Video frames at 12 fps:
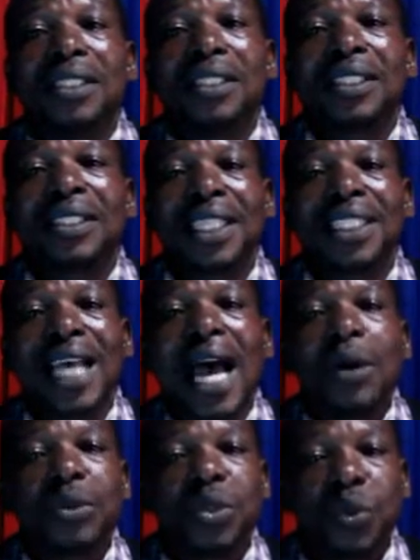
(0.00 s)
set
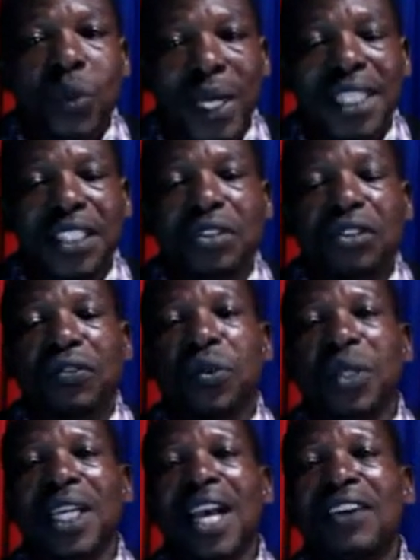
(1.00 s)
out ways of
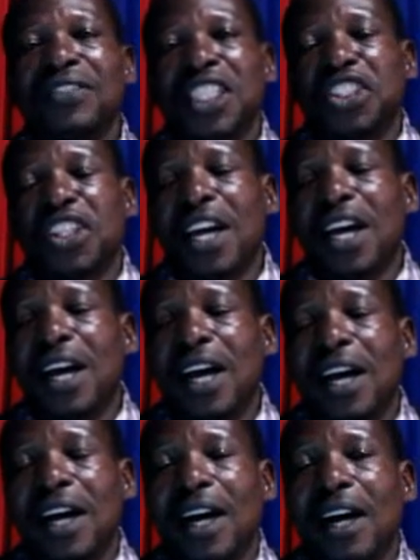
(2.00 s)
looking
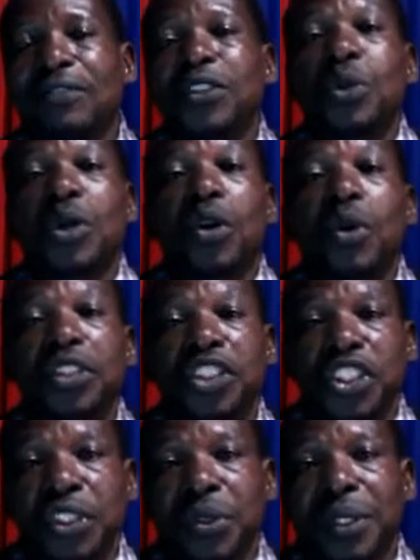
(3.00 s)
after your own
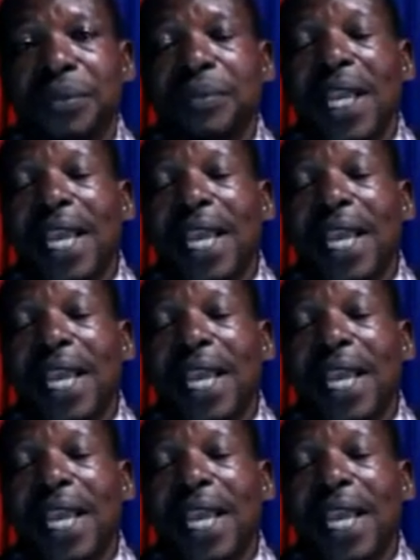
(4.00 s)
children.